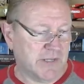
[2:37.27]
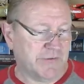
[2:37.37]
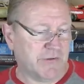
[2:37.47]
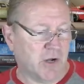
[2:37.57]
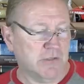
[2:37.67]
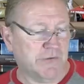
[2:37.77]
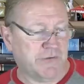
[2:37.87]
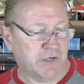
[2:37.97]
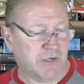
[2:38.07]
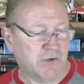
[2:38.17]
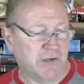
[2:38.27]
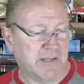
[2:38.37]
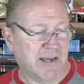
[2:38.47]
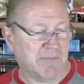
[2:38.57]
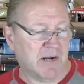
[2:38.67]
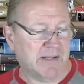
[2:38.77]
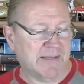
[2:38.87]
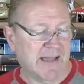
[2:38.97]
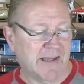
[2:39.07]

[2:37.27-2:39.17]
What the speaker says: installed a security camera on the